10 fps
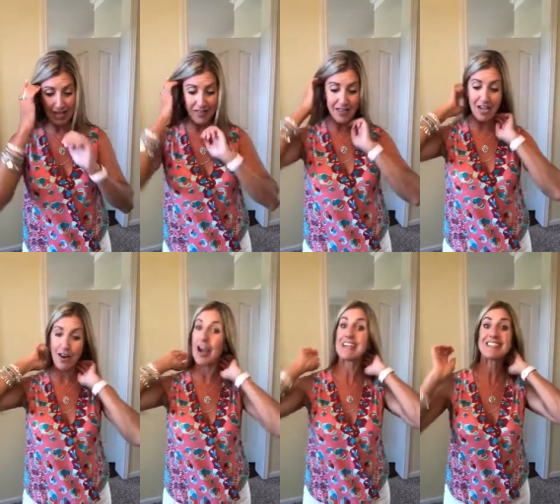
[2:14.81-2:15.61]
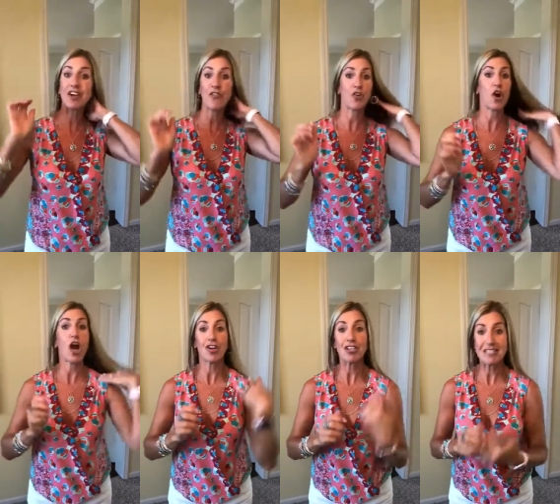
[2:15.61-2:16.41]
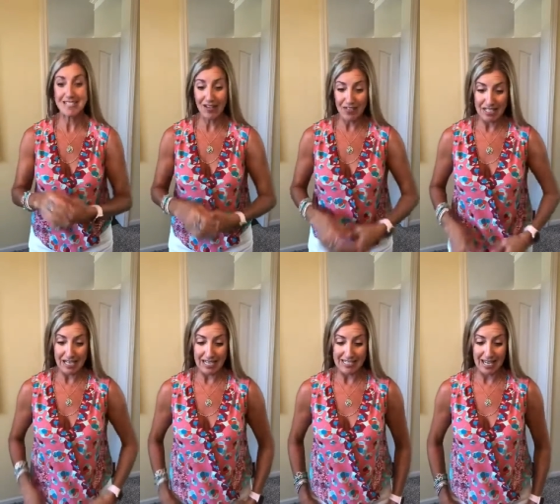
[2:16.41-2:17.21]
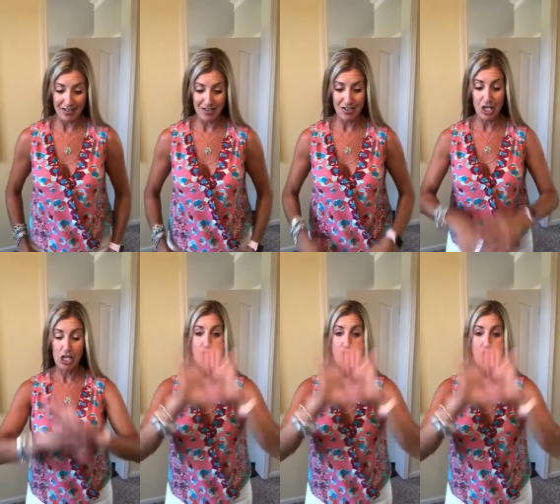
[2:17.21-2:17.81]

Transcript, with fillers: and they are on sale for $179.